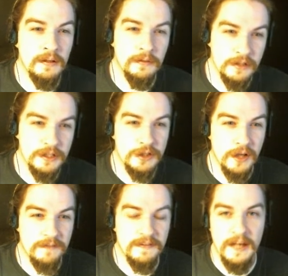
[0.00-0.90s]
Leech
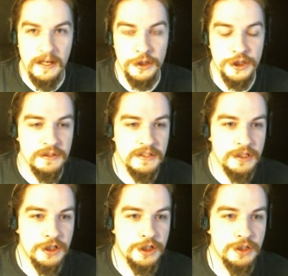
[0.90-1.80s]
Life and Energy
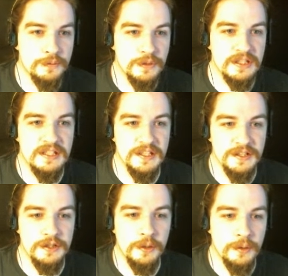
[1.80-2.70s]
Leech
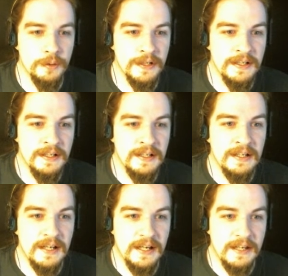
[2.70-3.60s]
resistance node,
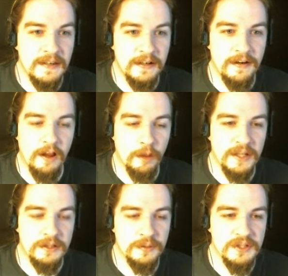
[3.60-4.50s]
and then an
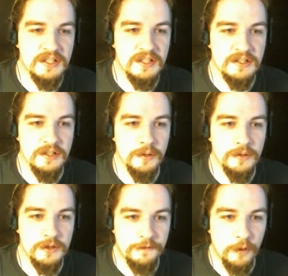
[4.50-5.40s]
Elemental resistance node.
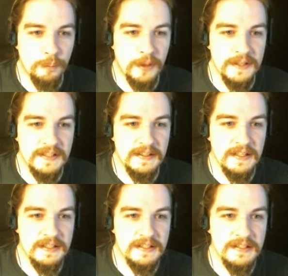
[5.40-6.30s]
So 4 points on
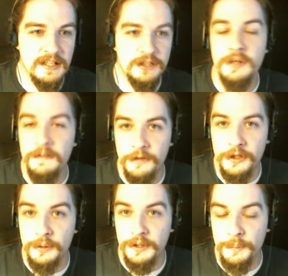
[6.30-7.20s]
this. It's great for
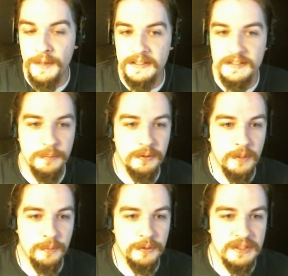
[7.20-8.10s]
you and your pets to build
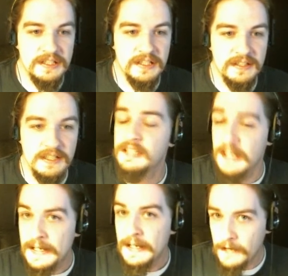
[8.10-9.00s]
up your resistances
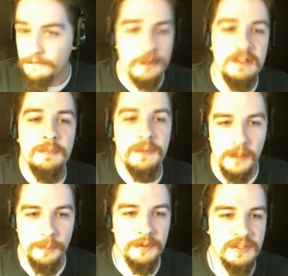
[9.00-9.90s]
if you need to build
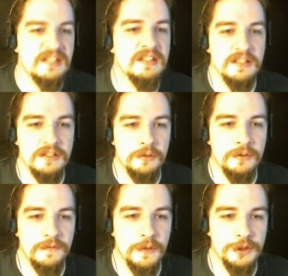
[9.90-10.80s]
up your resistances through
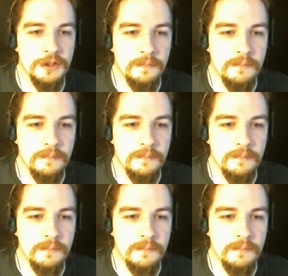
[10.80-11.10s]
devotion.